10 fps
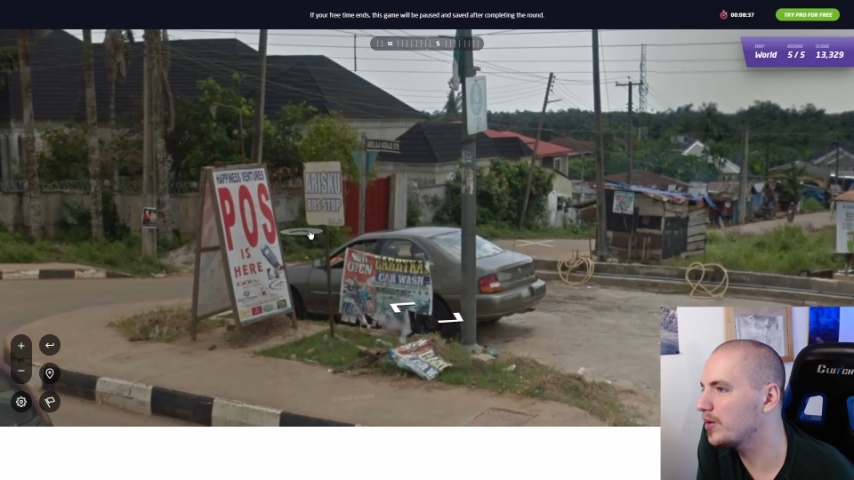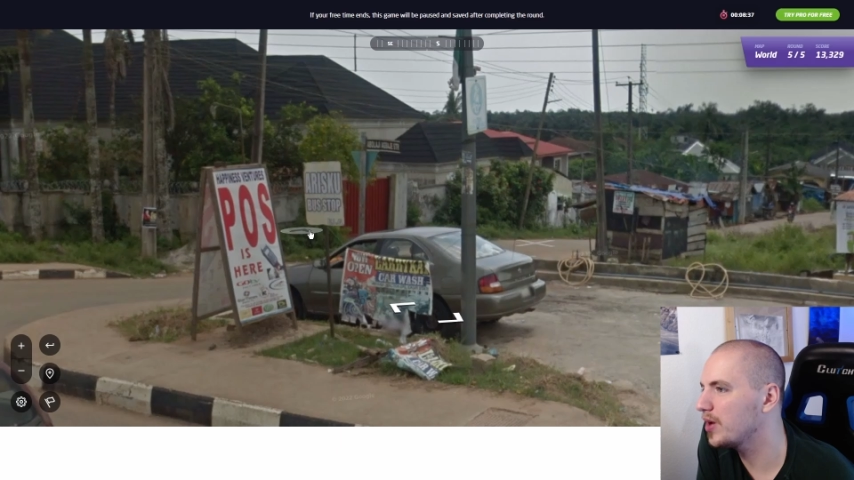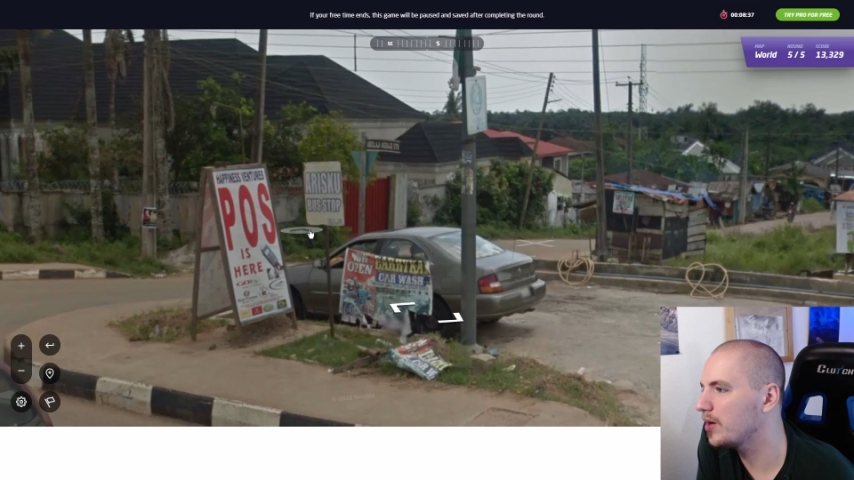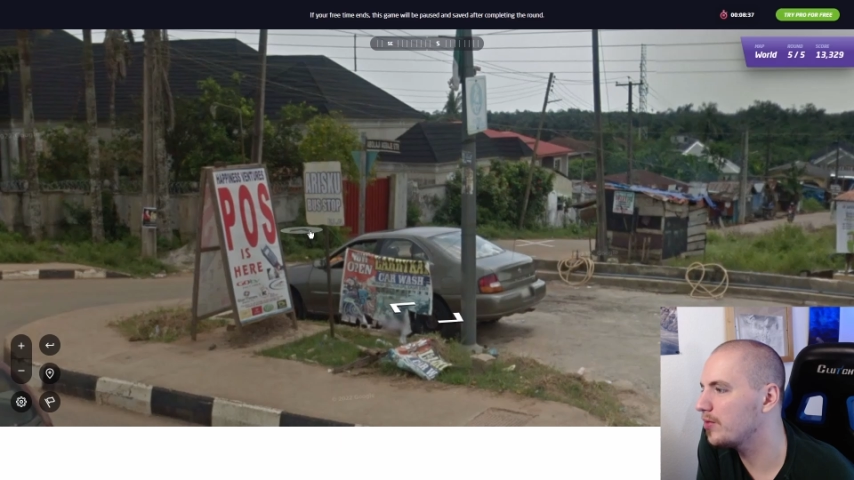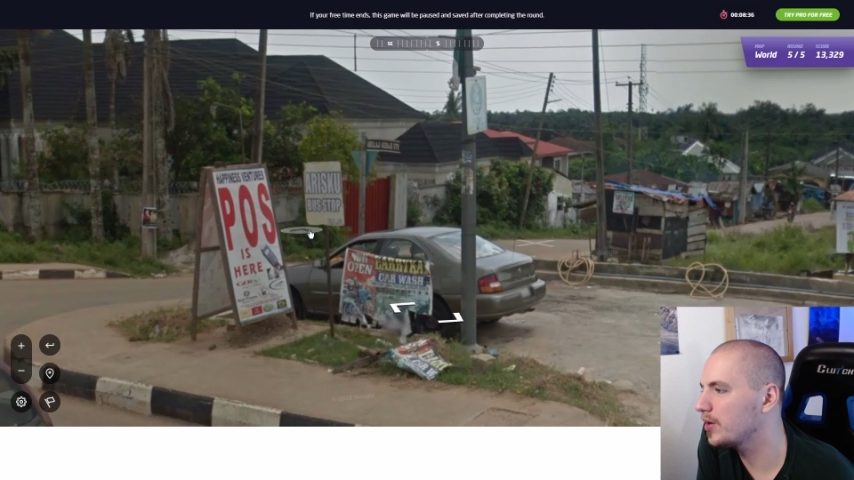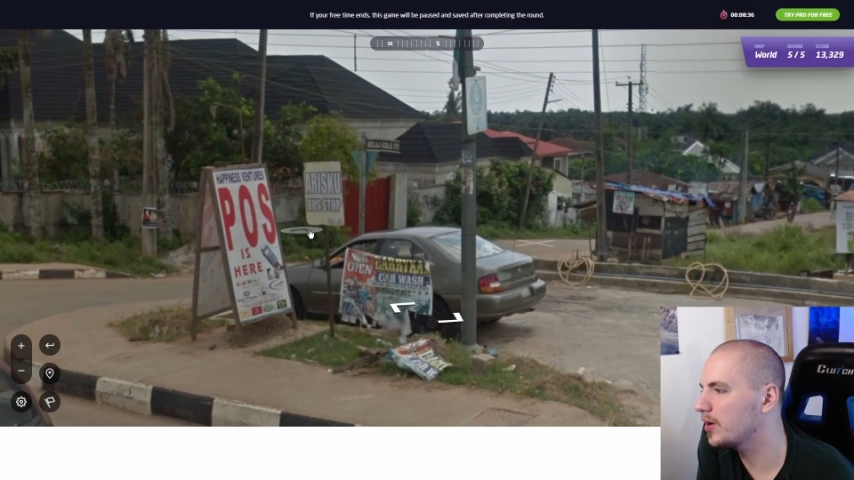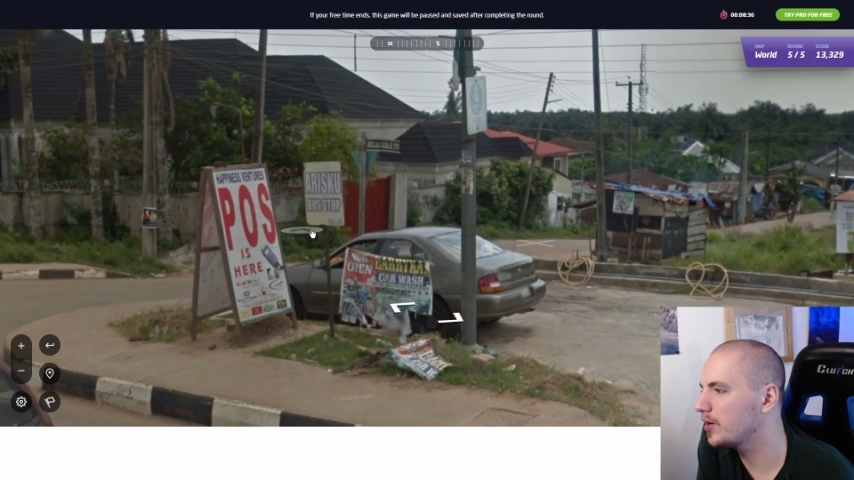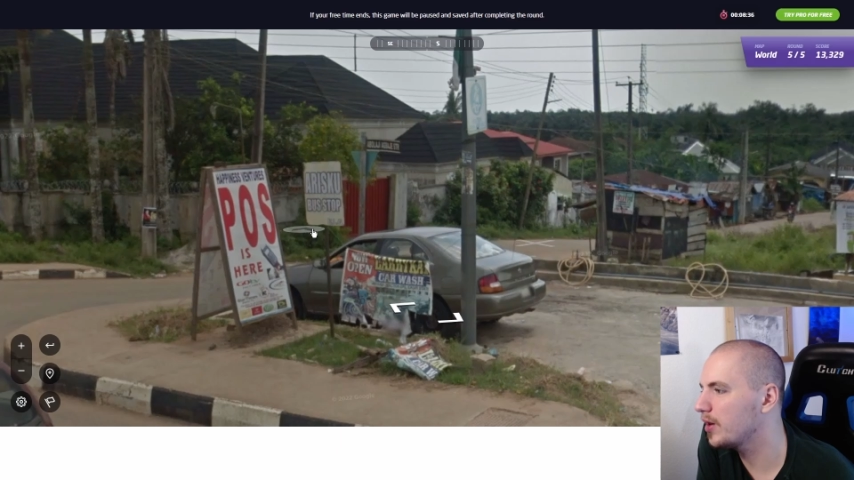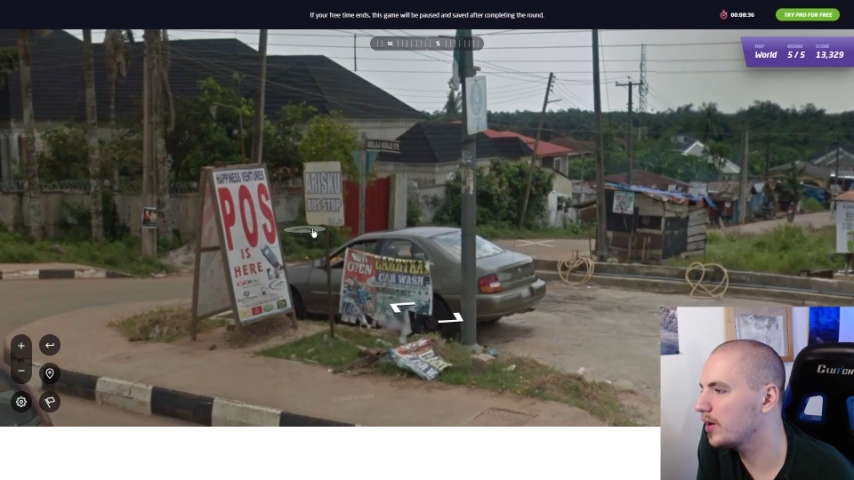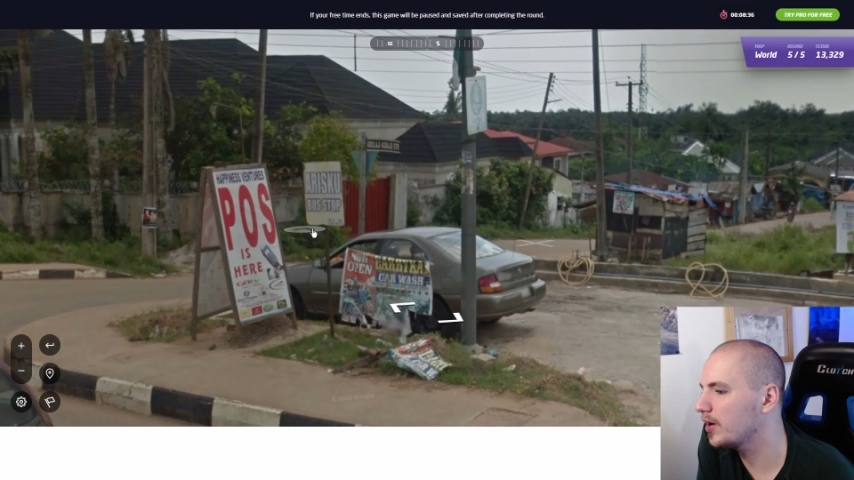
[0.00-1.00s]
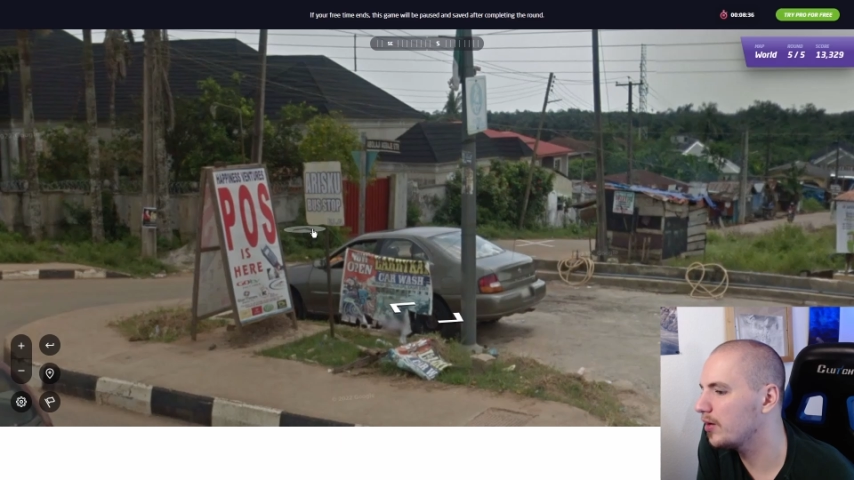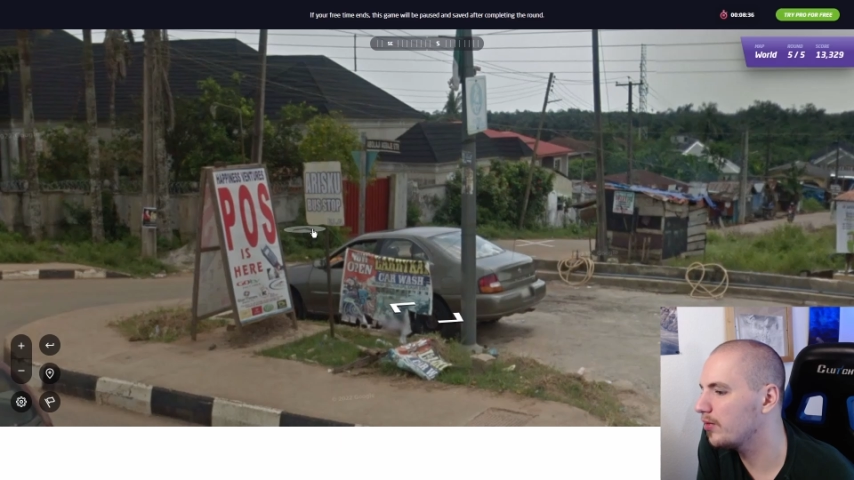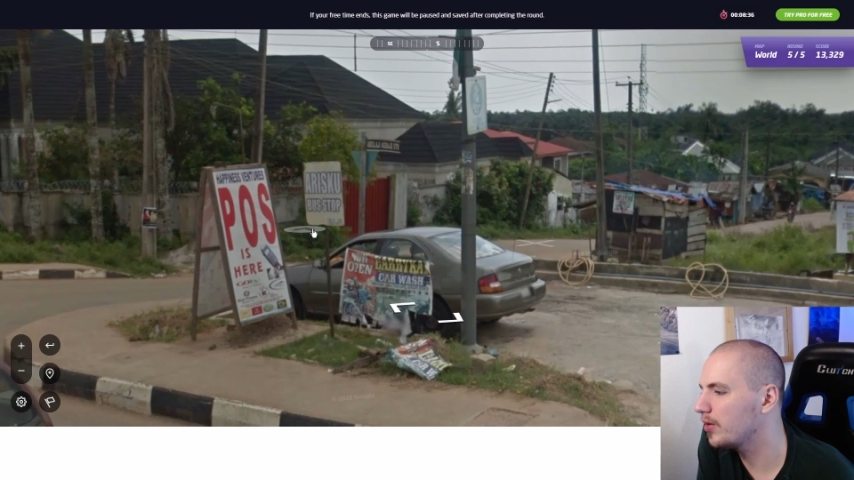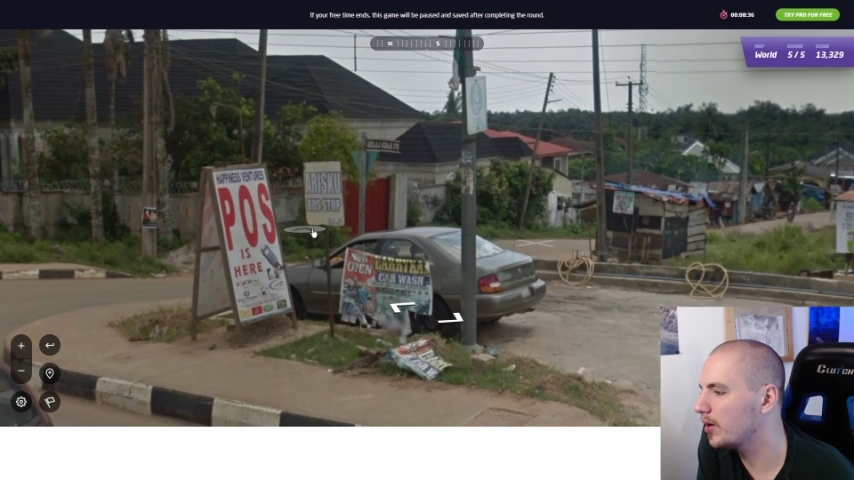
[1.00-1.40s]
Africa, that kind of